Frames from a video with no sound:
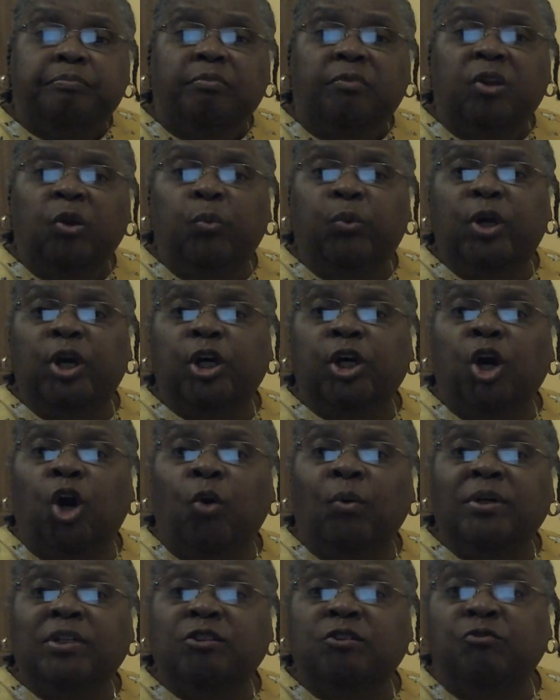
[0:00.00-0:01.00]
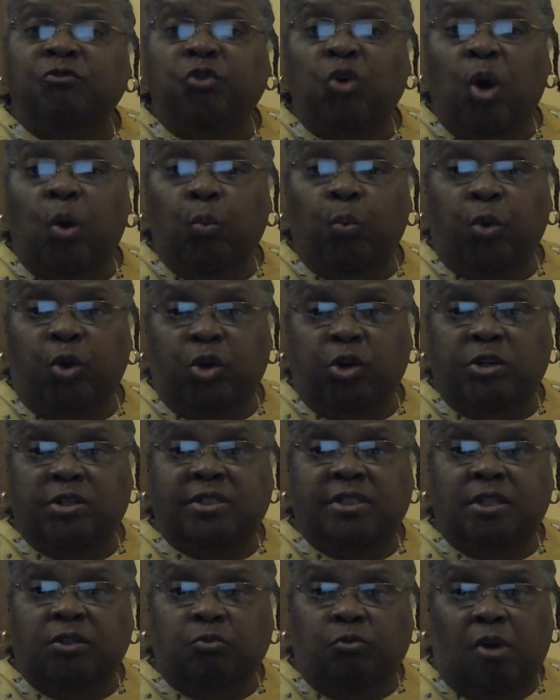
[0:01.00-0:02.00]
We are going to form words
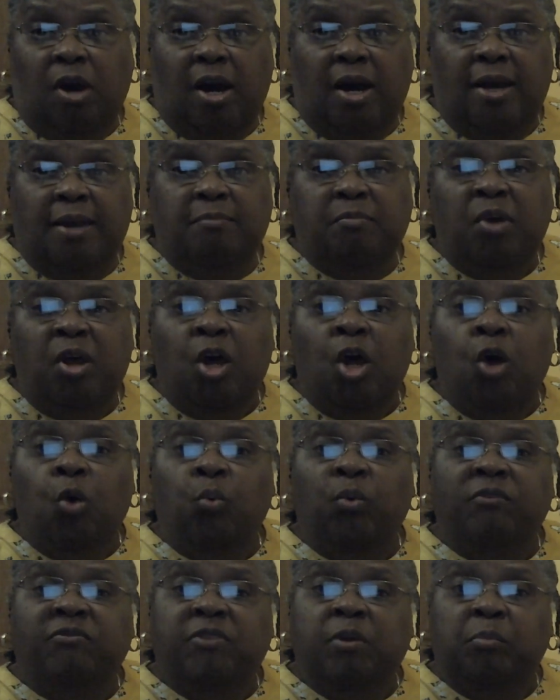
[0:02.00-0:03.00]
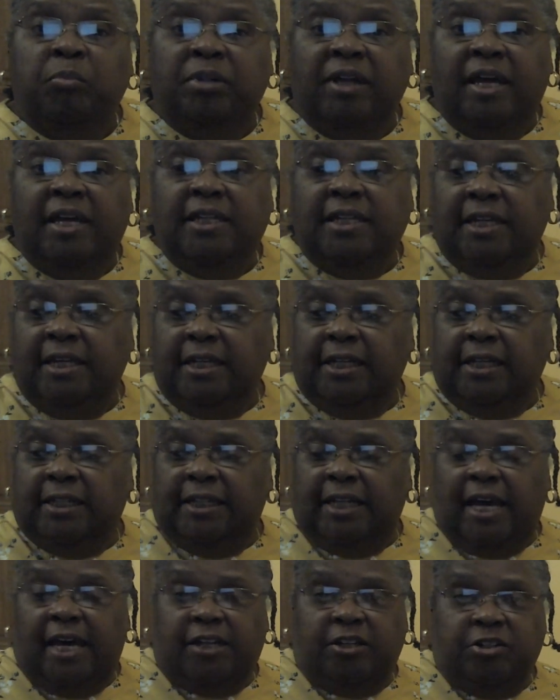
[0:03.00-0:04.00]
that rhyme with the blended
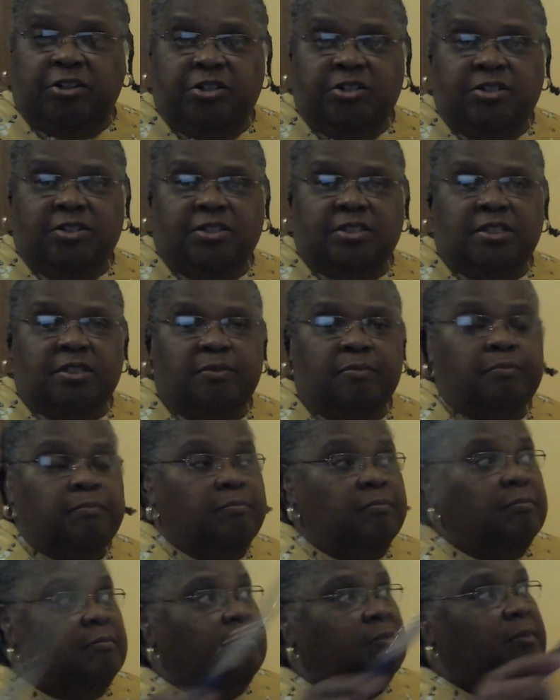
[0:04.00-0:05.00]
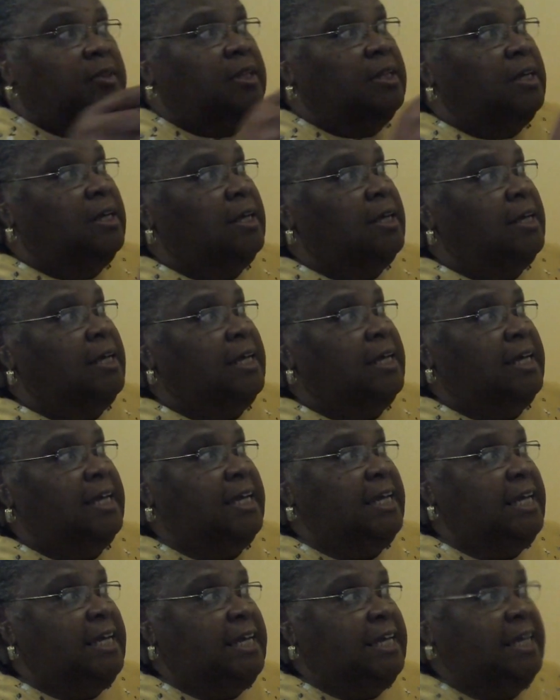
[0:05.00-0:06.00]
letters
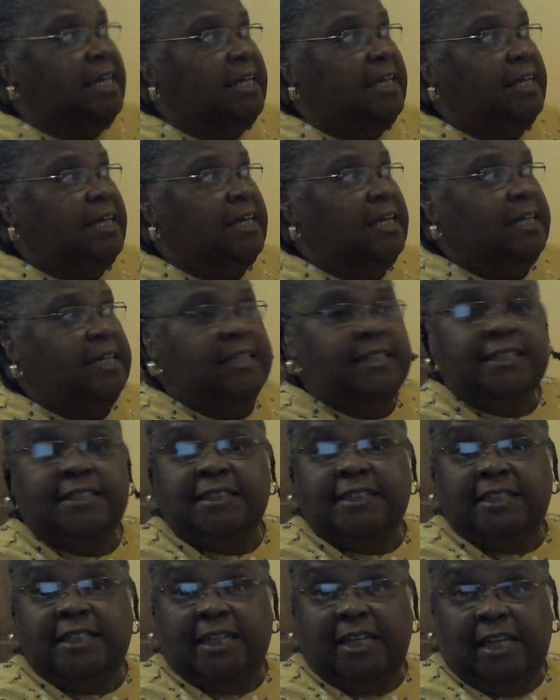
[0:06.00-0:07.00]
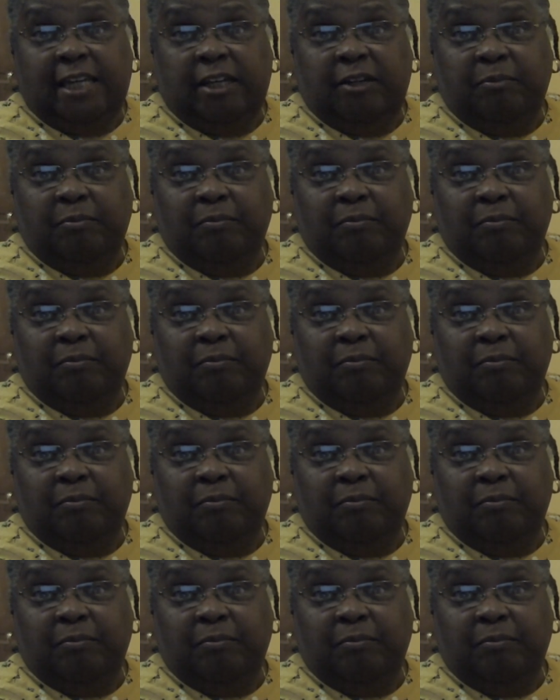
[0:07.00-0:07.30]
E, T.